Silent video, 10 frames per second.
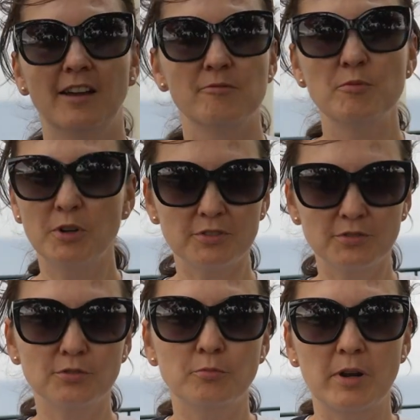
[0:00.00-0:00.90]
We wanted
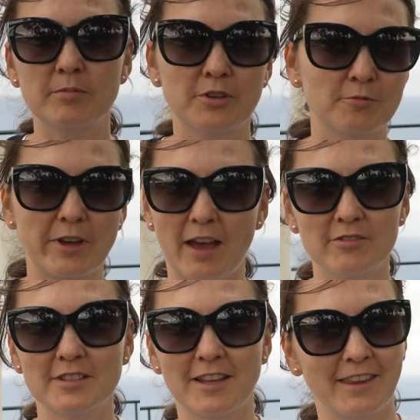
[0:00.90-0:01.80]
to do barbecue, we
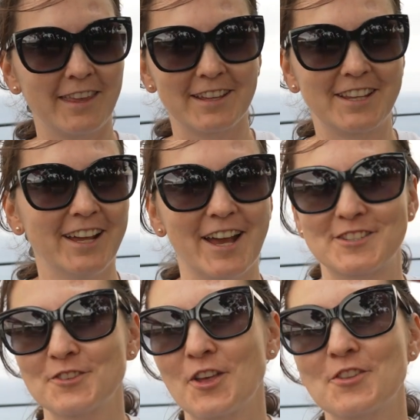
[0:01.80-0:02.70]
haven't done it yet,
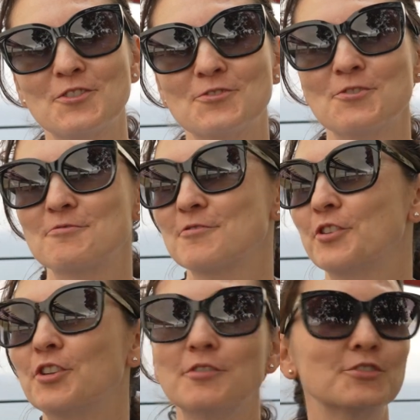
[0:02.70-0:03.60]
so I don't know if we're
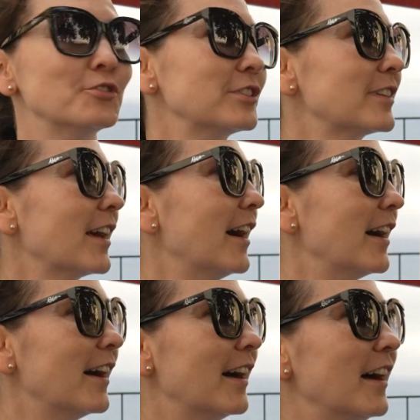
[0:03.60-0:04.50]
gonna do it
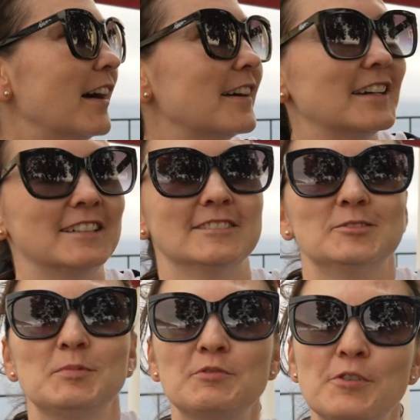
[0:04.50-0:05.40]

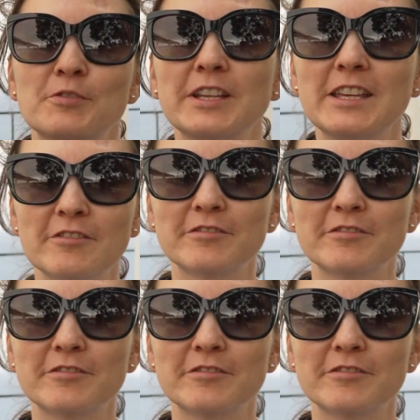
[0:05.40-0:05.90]
before we give.